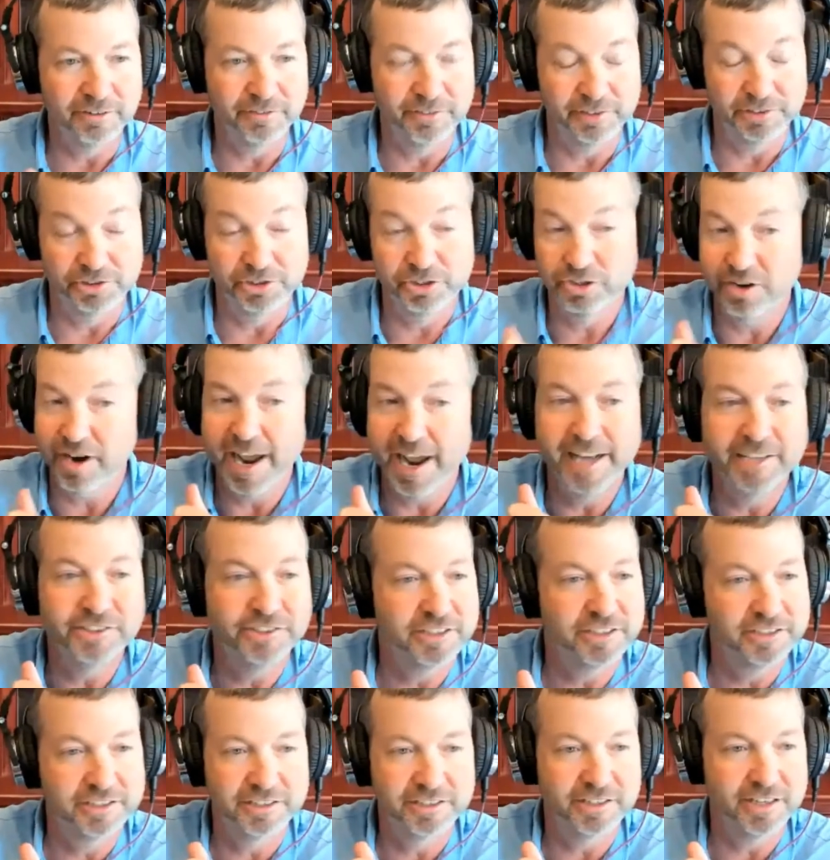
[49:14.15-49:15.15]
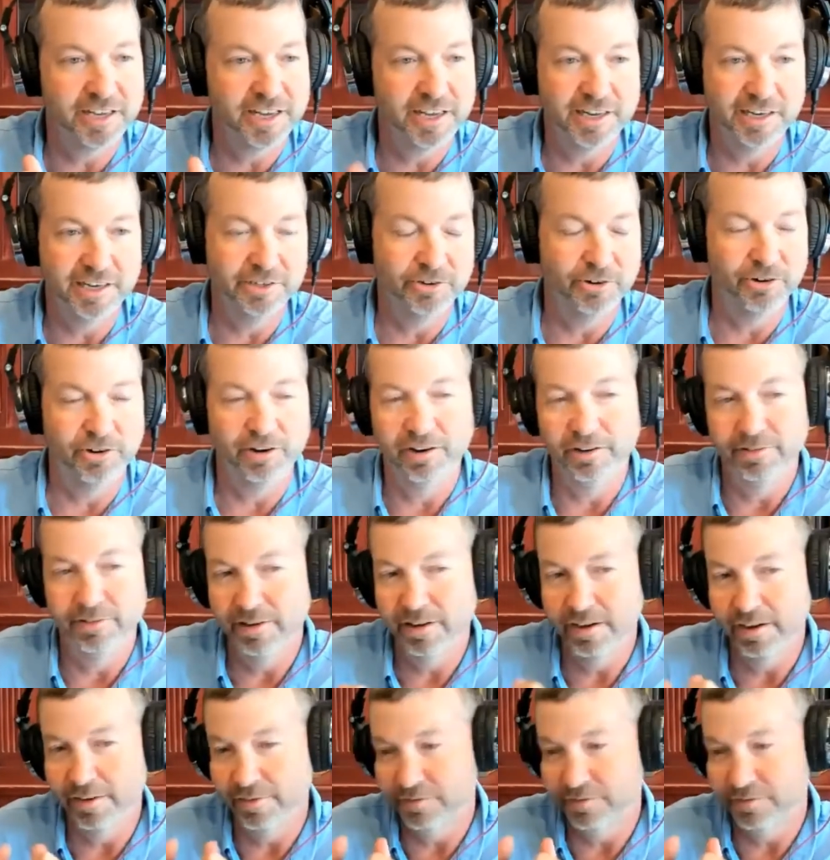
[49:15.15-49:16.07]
of a tragic scene or